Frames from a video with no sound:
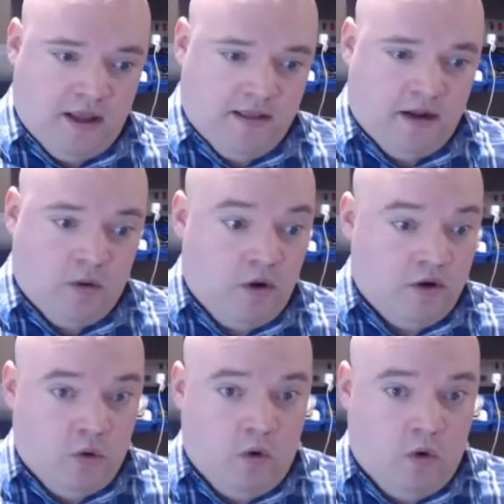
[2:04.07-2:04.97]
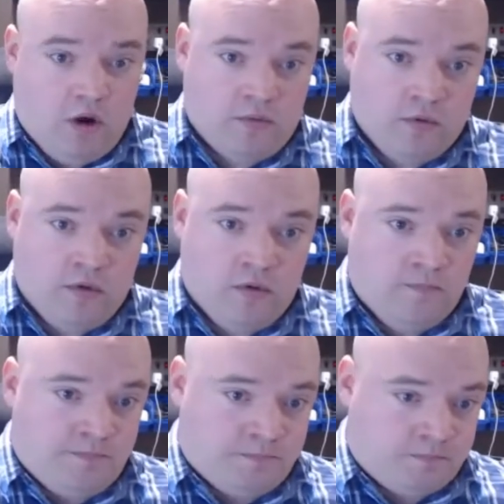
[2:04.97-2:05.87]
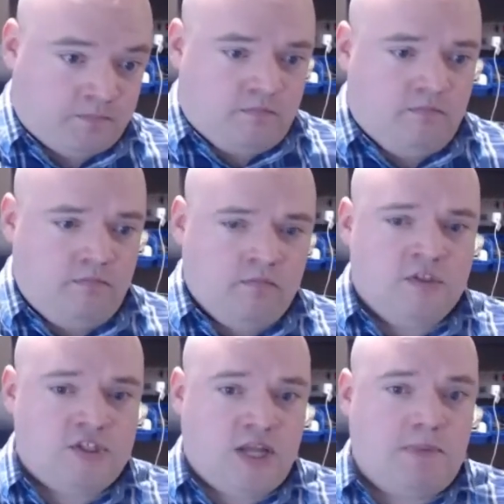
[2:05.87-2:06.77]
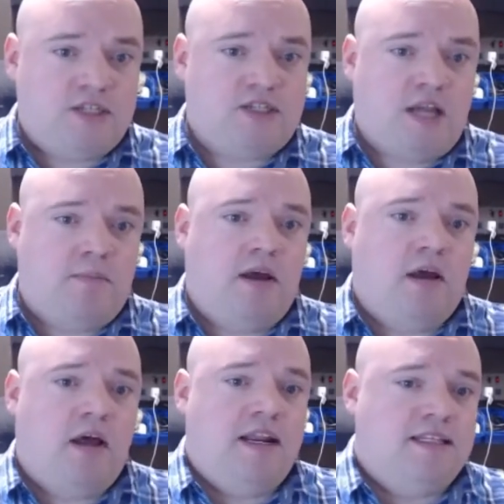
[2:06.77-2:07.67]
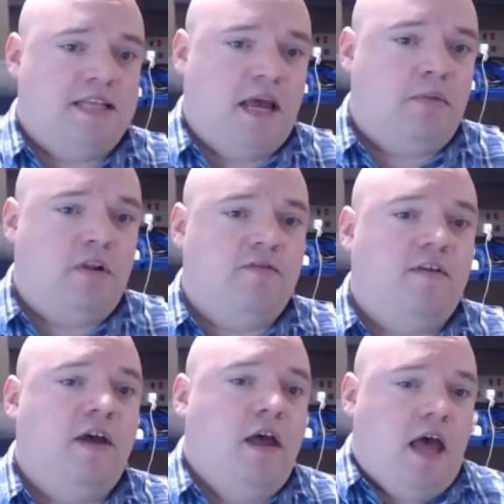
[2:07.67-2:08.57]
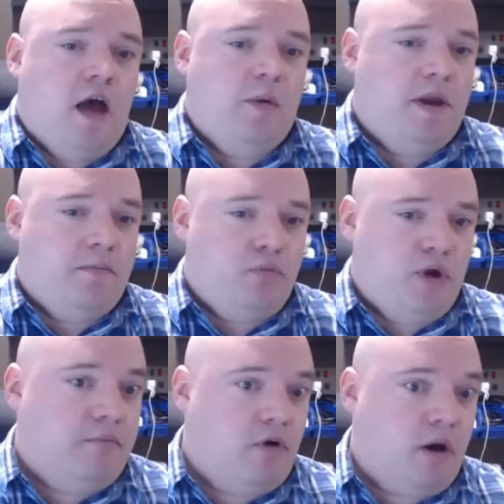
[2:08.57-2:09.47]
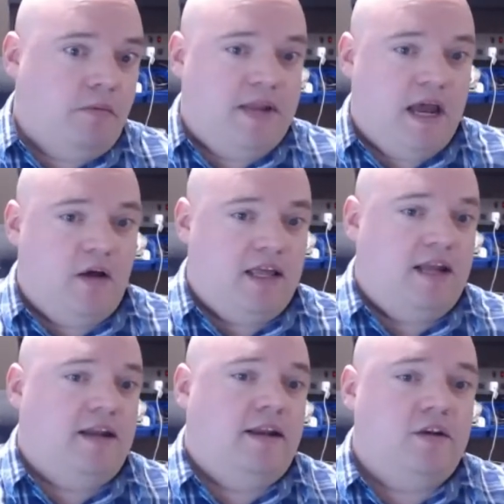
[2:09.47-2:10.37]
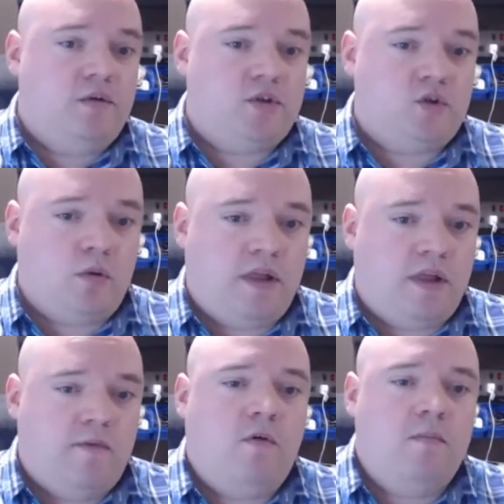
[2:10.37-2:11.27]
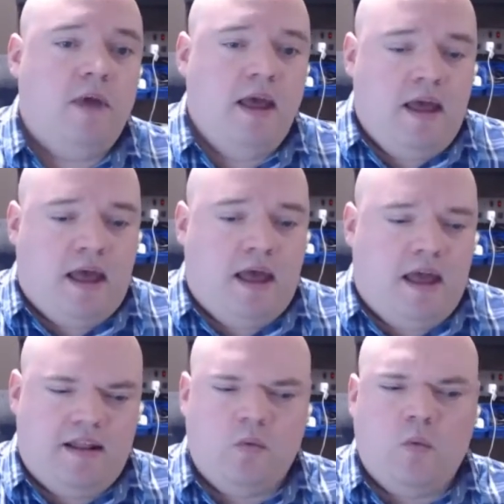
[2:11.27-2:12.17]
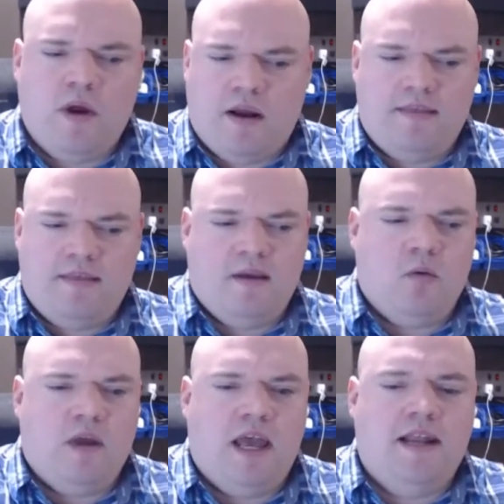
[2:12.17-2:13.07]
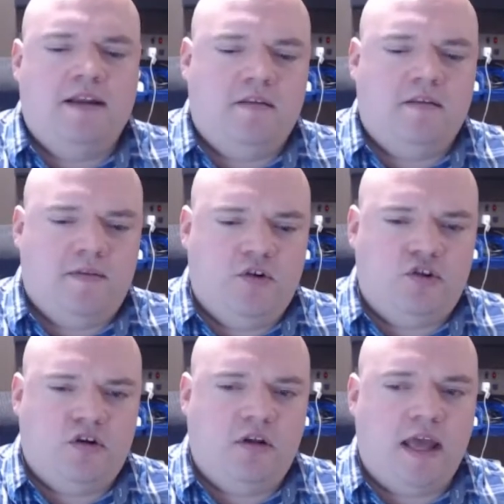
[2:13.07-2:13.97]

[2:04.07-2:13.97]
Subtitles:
And then I wanted to walk through step by step an example of how we might break a problem down and get it into a SOAR platform, and then where I think we're heading in the future.